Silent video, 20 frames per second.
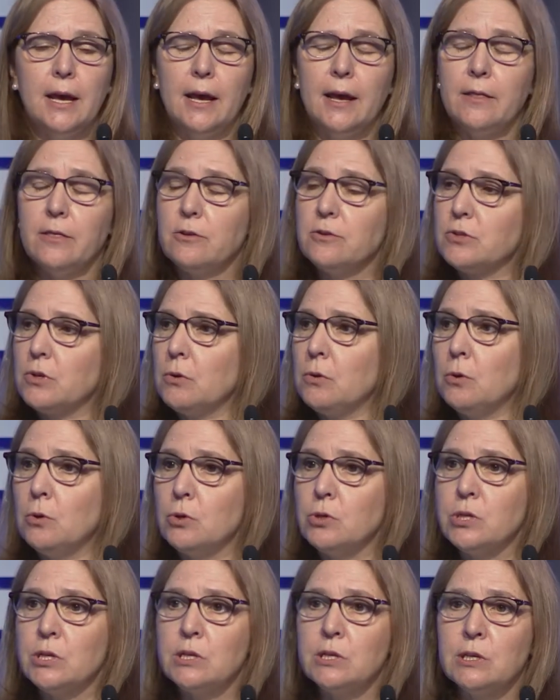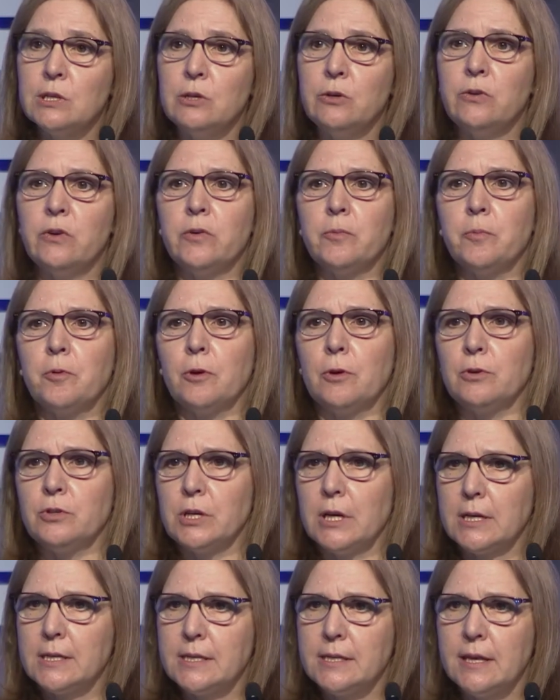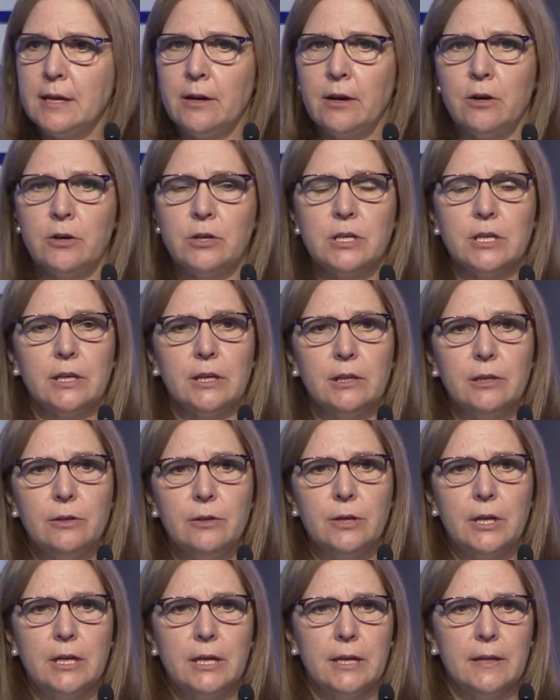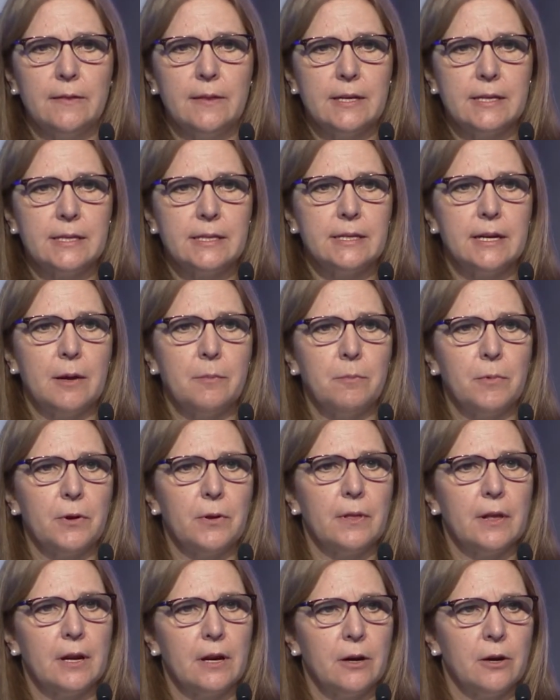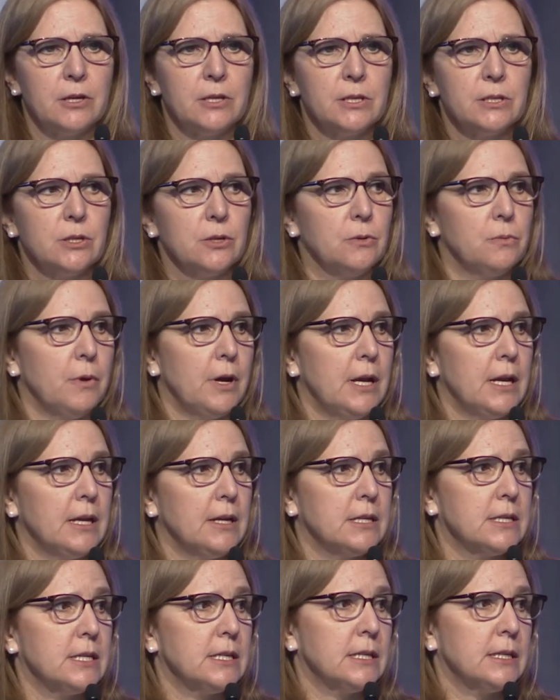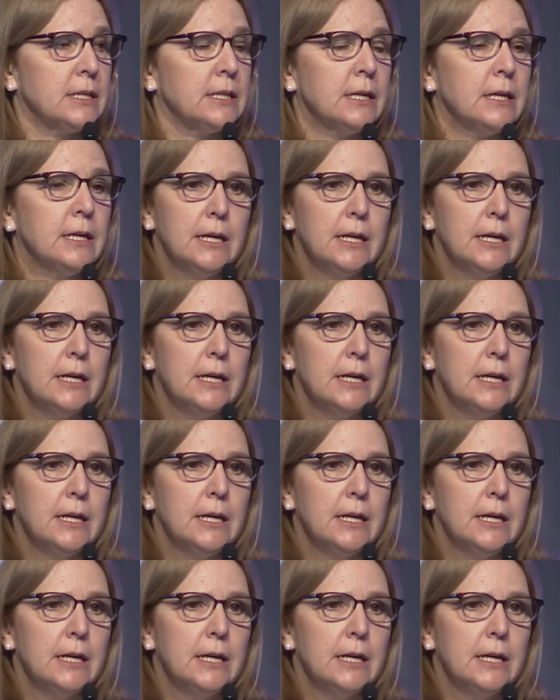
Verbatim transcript: and there's a whole slew of projects that aren't included in this number that are still waiting to,